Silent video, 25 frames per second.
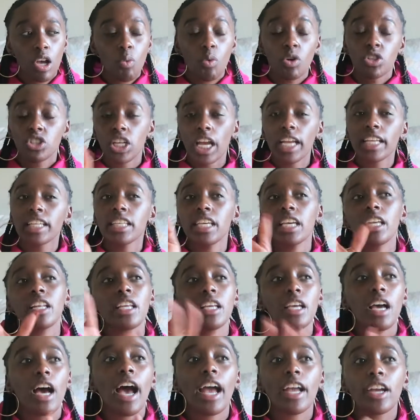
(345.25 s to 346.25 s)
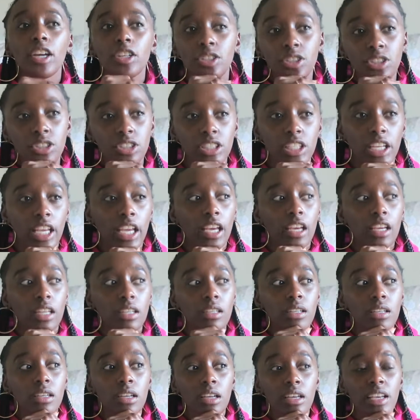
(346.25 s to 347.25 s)
Which I get it, I
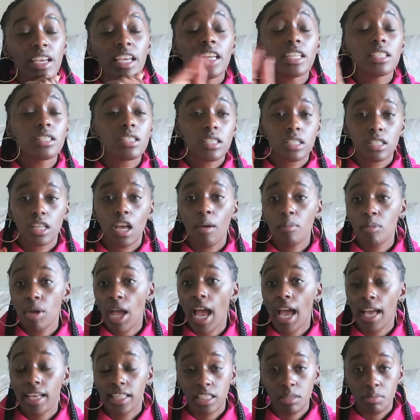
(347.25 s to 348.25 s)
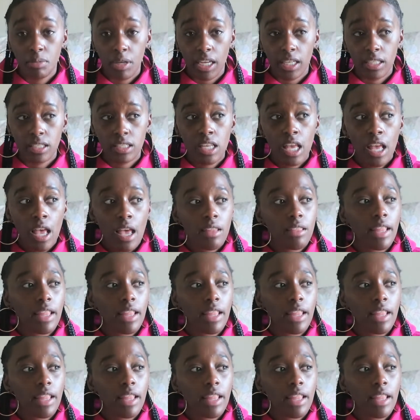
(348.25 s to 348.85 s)
understand in some aspects.